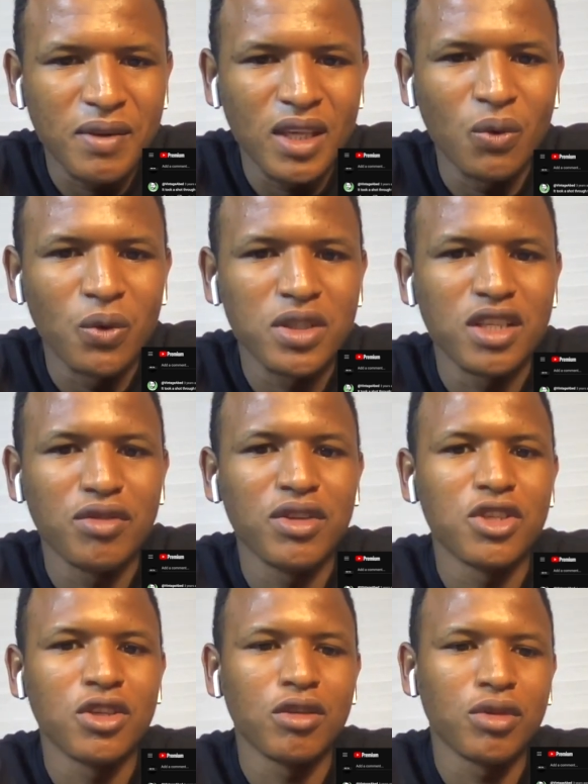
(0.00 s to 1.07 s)
he was the
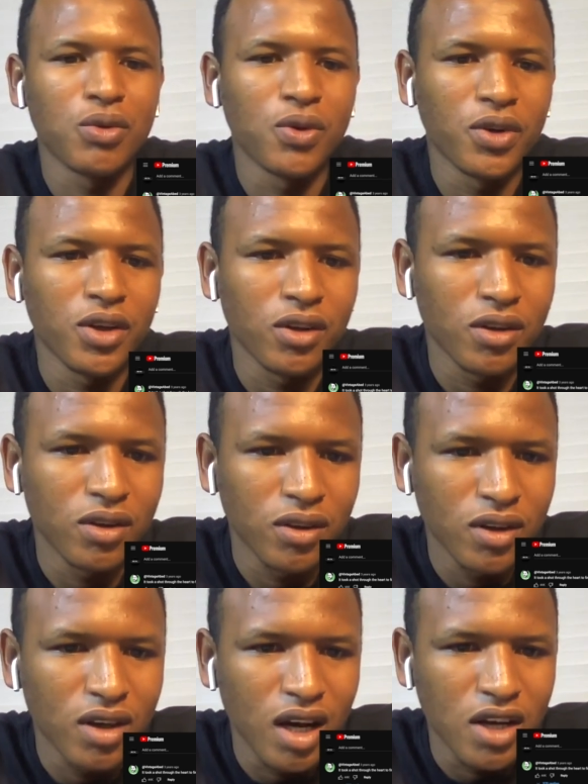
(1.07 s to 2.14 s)
definition of a warrior.
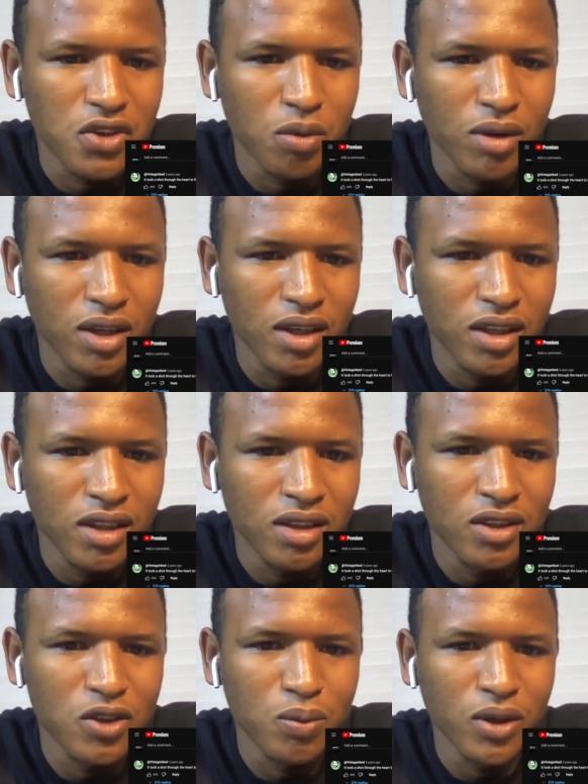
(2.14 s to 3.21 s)
As a Marine,
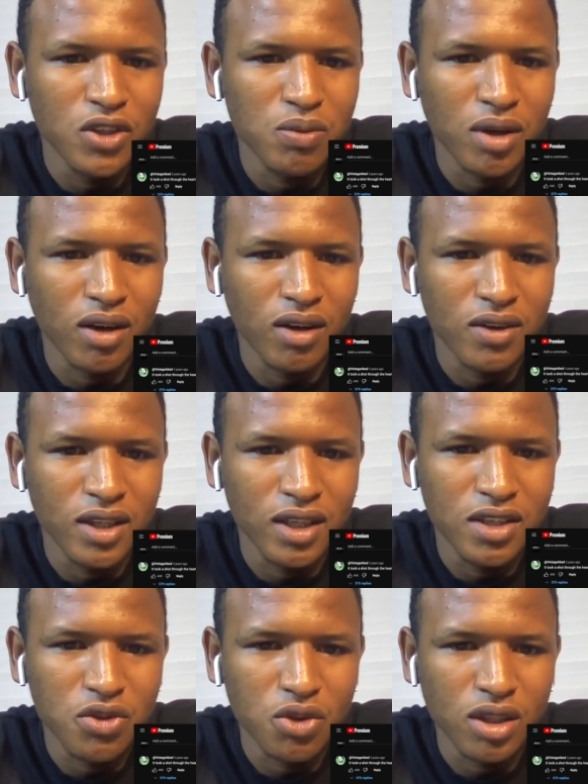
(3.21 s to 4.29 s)
this breaks my heart, and
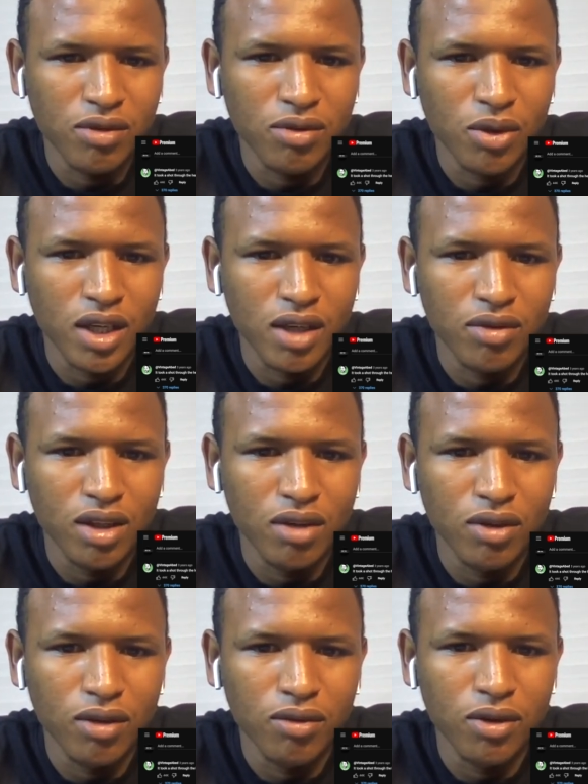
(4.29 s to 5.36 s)
I strive to have the
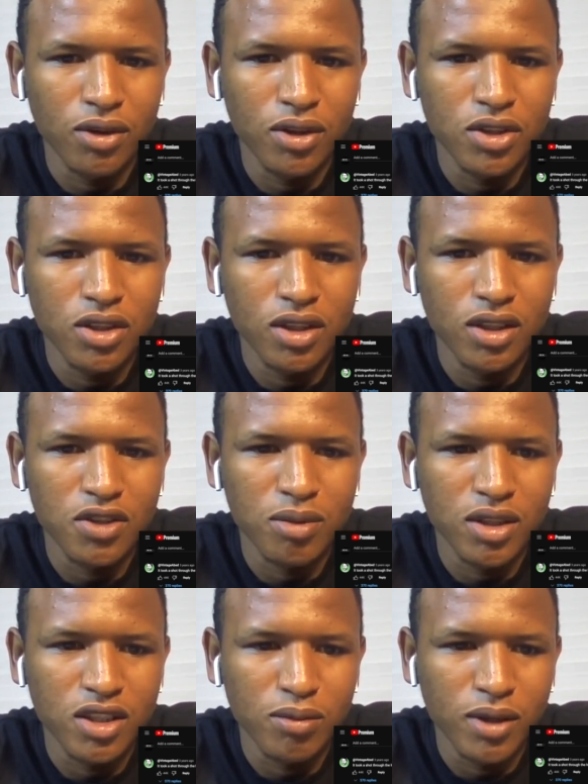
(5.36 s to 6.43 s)
level of courage this
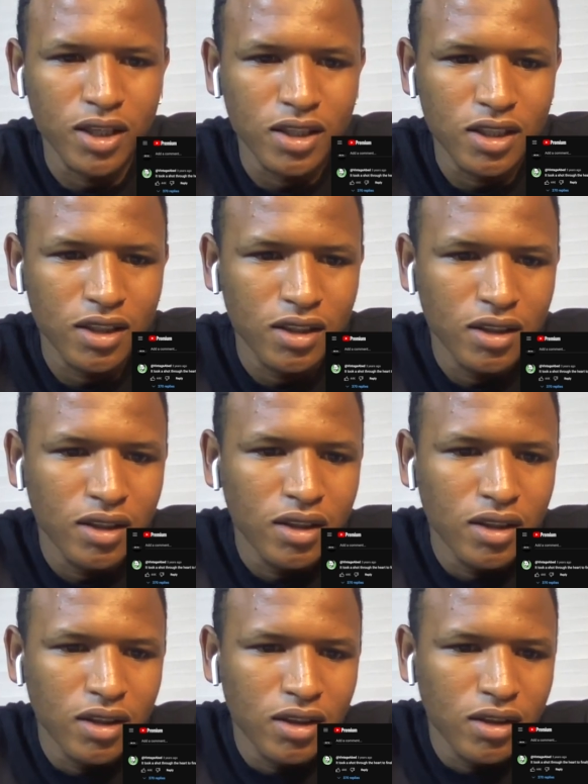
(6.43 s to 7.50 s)
man displayed.
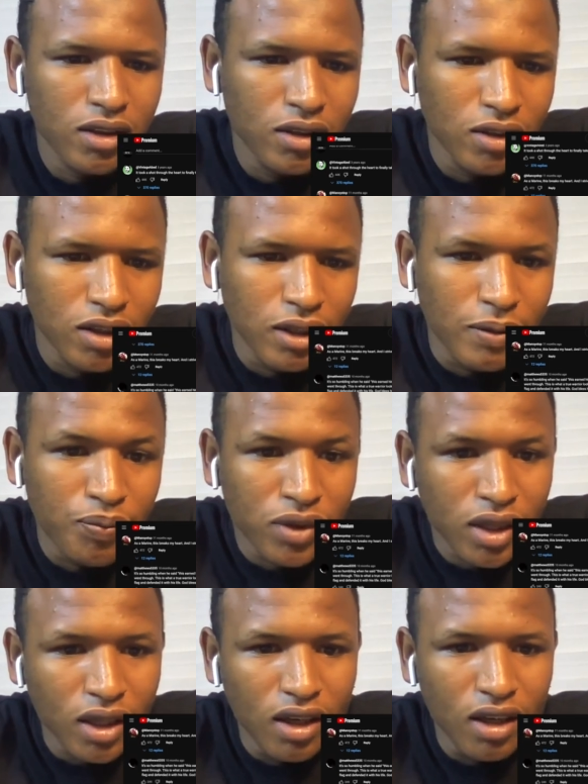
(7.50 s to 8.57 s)
Okay.
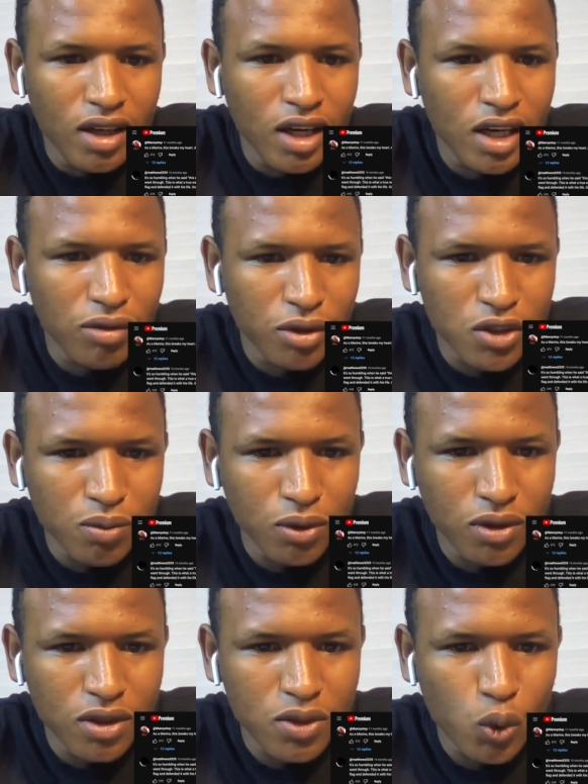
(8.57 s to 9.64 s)
He died for his
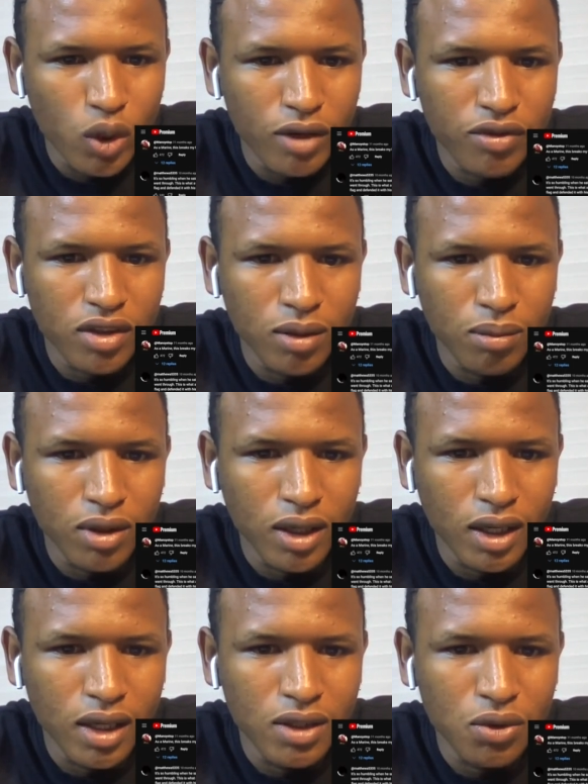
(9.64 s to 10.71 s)
brothers who left him
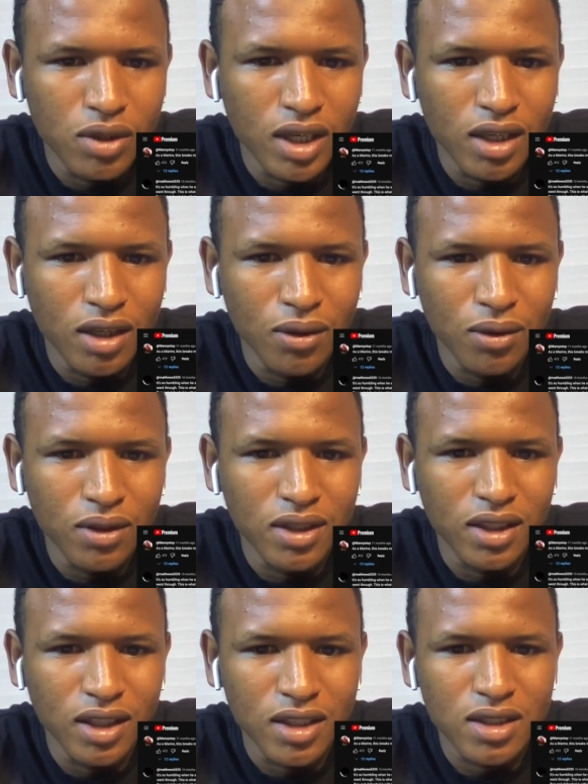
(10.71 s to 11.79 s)
behind to die alone.
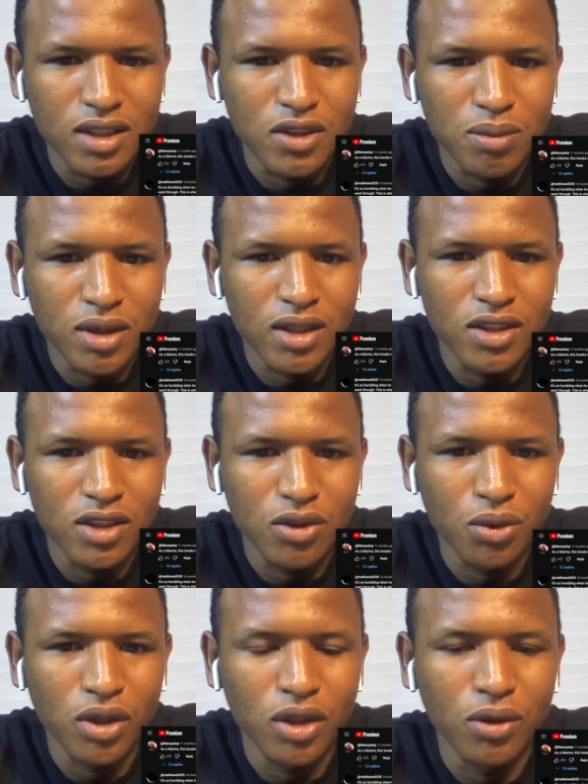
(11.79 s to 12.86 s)
Yes, this man is a
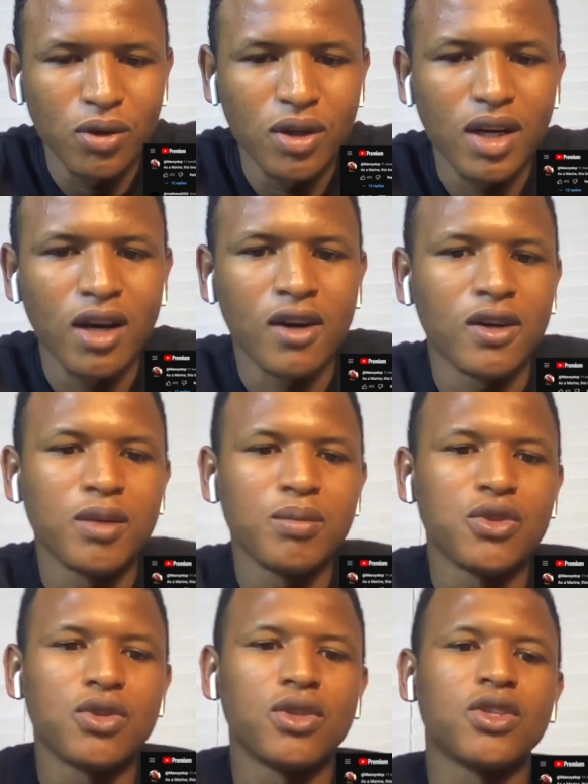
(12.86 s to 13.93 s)
true hero. R.I.P.
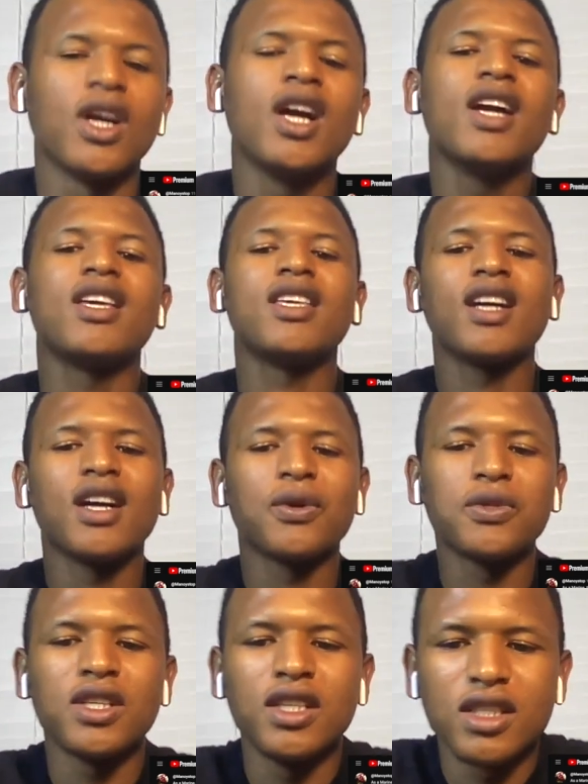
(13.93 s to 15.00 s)
soldier. Yeah,
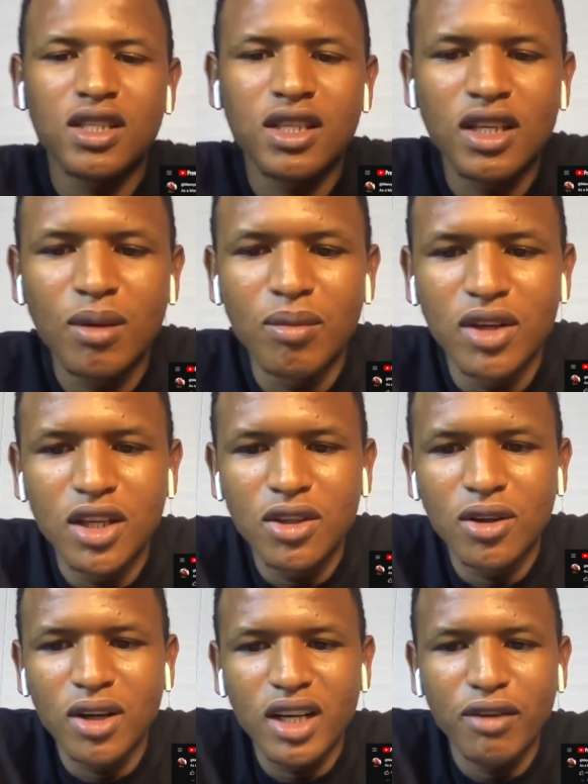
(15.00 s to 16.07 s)
because his team leader
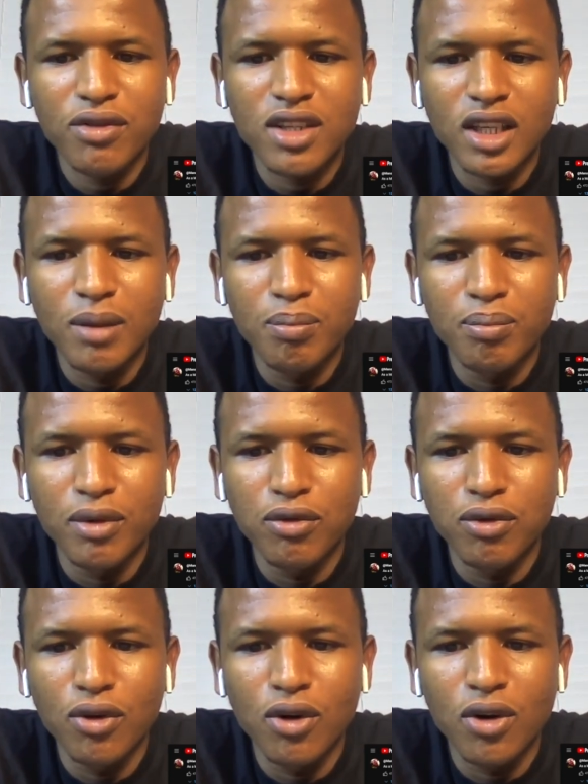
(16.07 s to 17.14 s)
left him
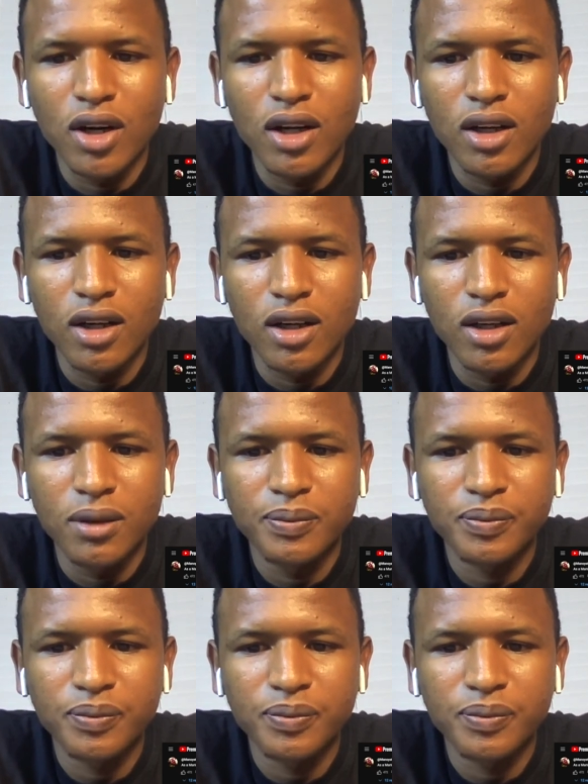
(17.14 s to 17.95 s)
before, uh,